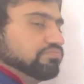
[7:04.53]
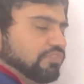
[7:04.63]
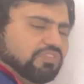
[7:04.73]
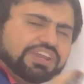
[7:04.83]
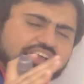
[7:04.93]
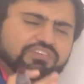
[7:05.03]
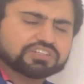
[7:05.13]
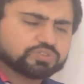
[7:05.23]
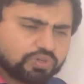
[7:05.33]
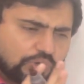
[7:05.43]
Whenever
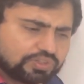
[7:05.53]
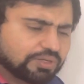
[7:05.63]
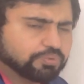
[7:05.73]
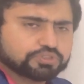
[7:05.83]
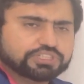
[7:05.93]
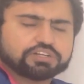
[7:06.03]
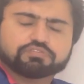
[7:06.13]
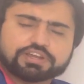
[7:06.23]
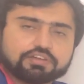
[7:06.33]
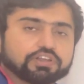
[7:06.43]
throughout the project,
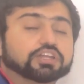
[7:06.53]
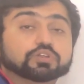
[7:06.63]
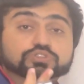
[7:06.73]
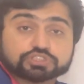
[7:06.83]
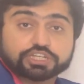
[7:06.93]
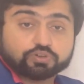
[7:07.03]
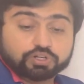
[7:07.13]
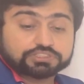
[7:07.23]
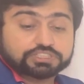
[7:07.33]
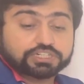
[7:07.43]
whenever a new stakeholder
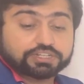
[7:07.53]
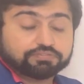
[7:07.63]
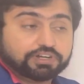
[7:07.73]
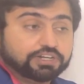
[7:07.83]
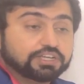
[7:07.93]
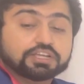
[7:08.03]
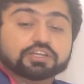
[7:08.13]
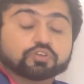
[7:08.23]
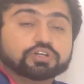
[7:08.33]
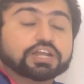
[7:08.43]
is identified,
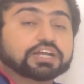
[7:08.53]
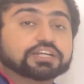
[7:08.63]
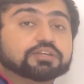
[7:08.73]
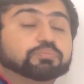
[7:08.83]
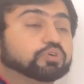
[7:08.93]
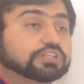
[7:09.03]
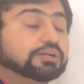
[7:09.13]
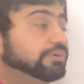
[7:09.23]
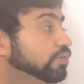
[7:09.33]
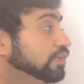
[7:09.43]
you directly put
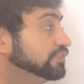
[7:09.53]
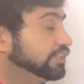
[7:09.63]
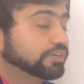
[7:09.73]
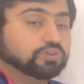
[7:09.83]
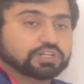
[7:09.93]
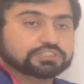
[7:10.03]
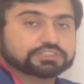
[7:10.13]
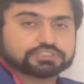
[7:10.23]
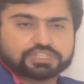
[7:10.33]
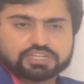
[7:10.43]
them into the stakeholder
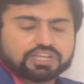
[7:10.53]
register.